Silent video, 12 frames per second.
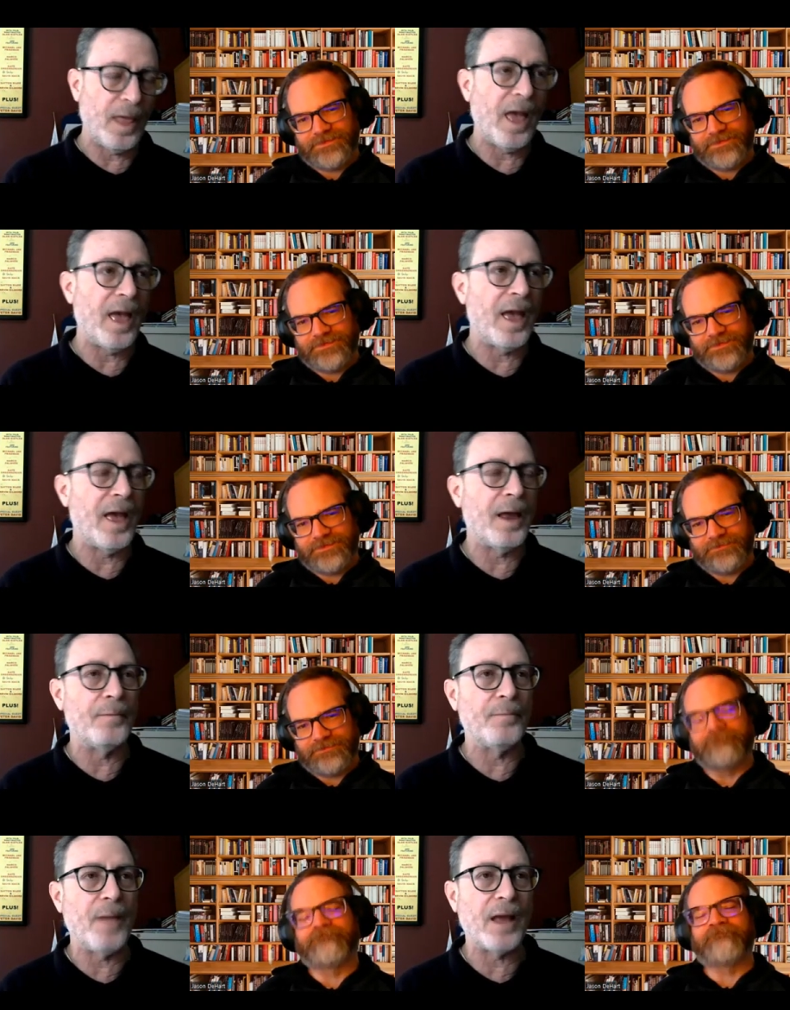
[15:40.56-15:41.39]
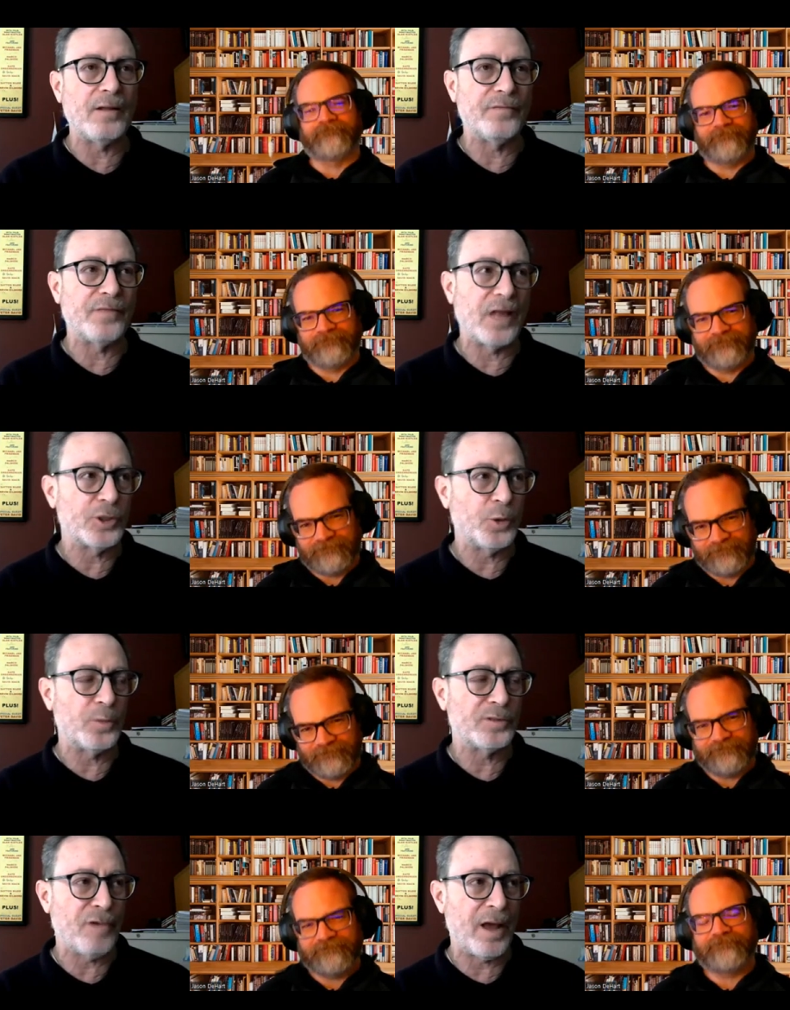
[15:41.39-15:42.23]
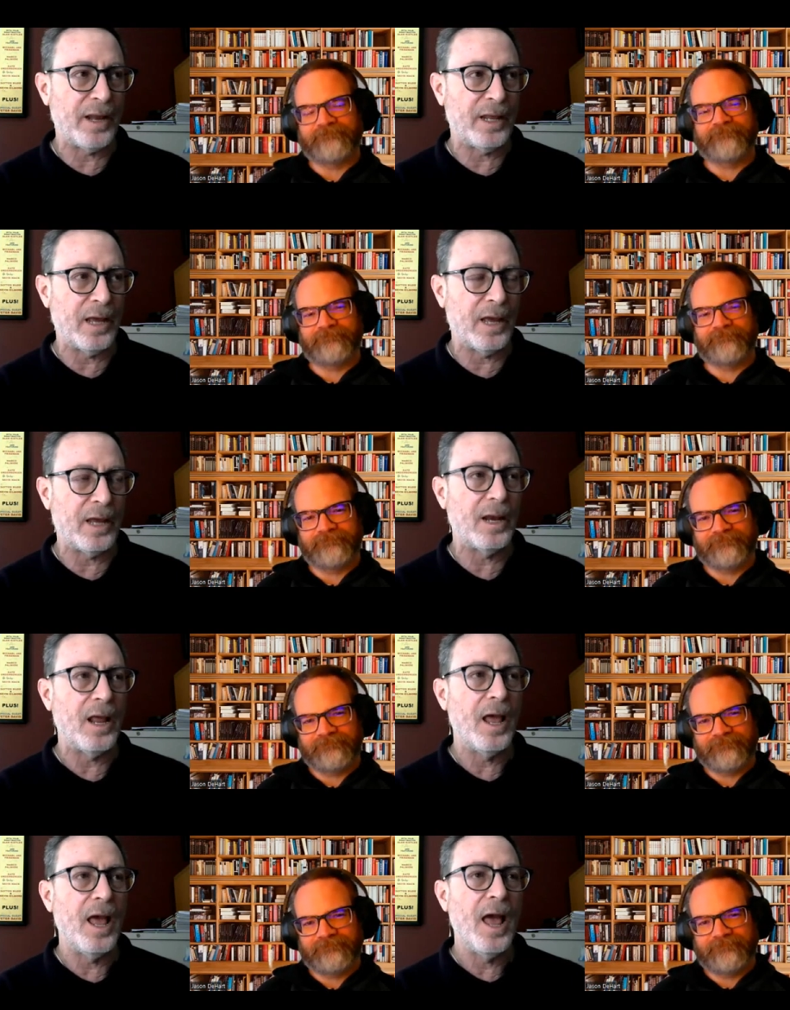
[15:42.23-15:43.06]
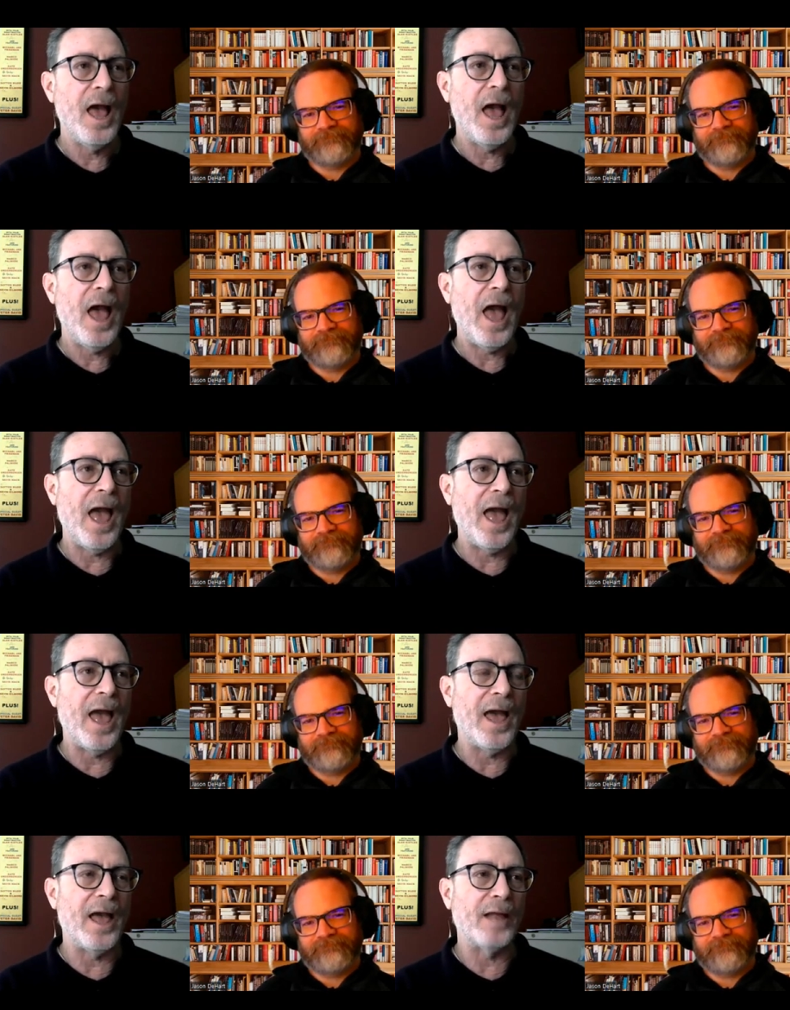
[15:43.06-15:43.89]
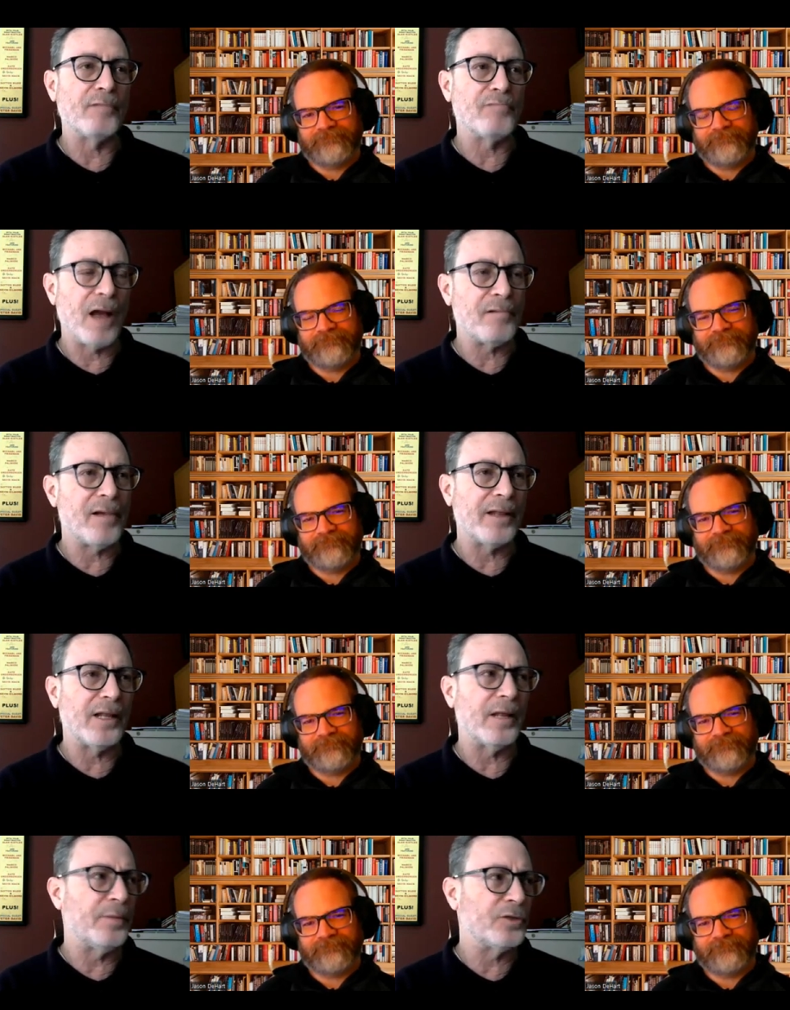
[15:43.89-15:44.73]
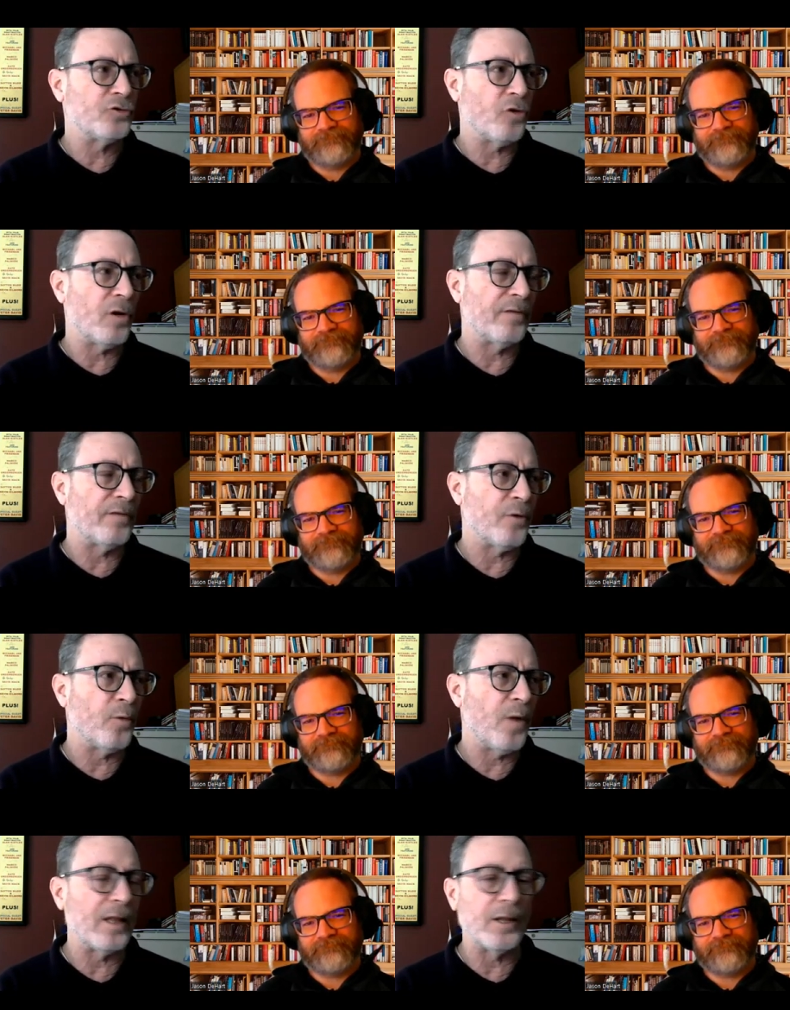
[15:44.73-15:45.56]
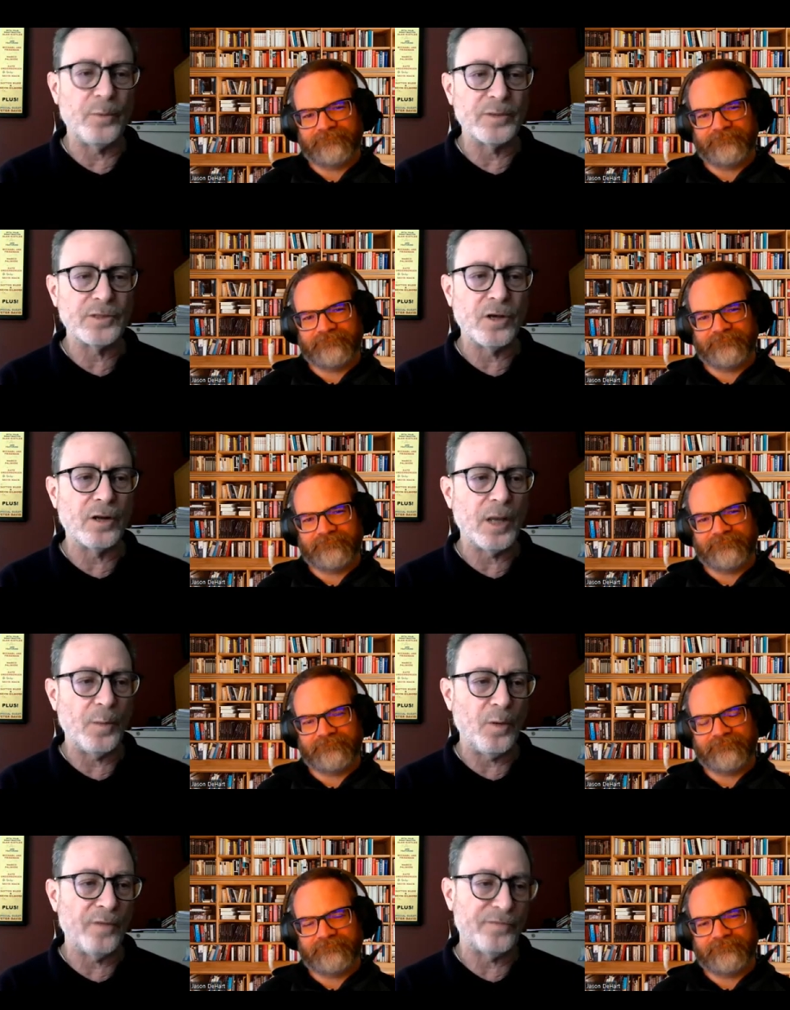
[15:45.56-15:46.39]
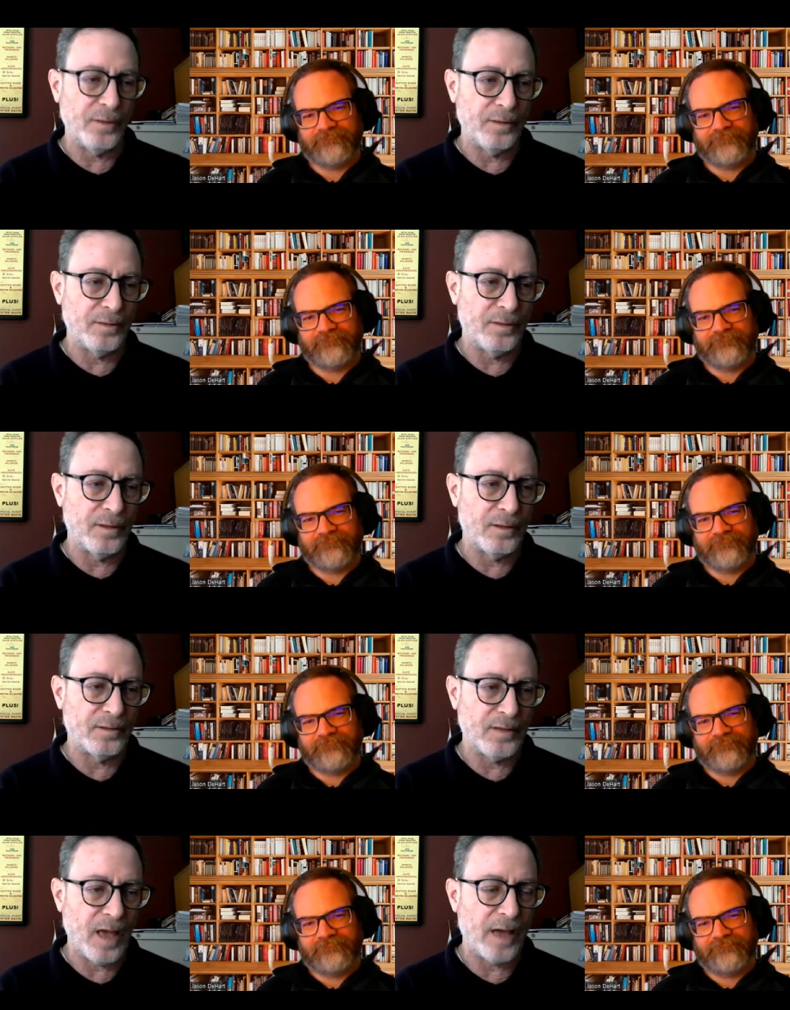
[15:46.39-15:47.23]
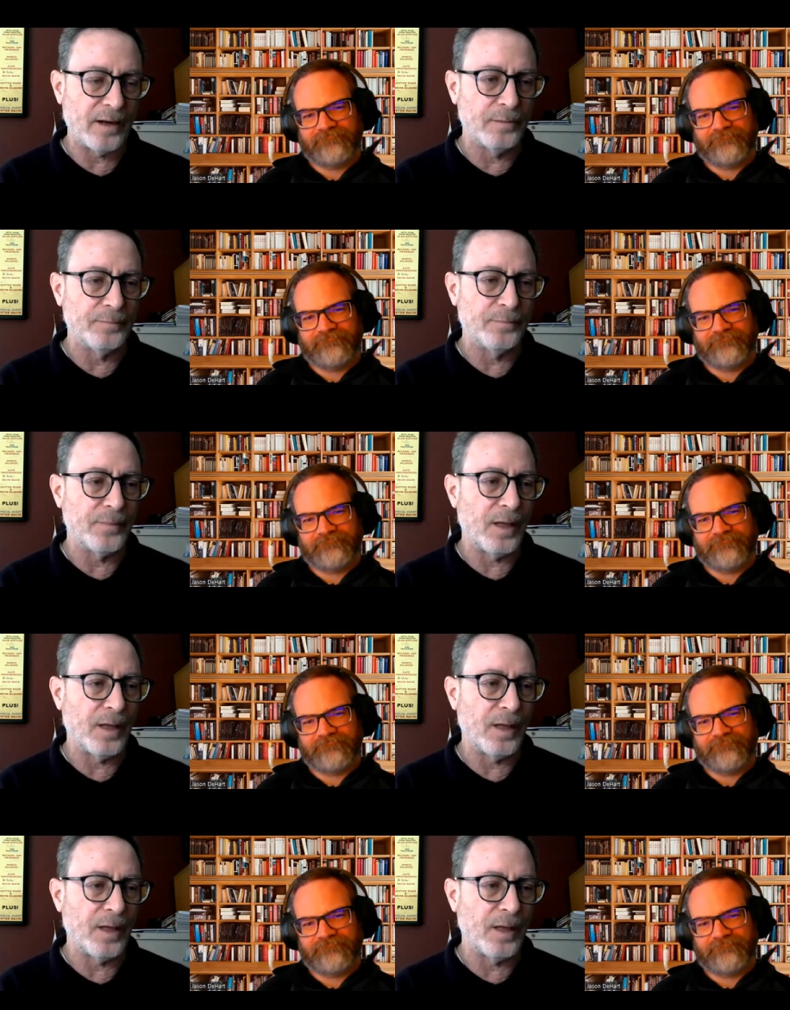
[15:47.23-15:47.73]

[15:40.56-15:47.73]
Speaker 1: and Michael Fleischer was writing it, and Ron Randall had been drawing it for a while, and he was going to come off the the title.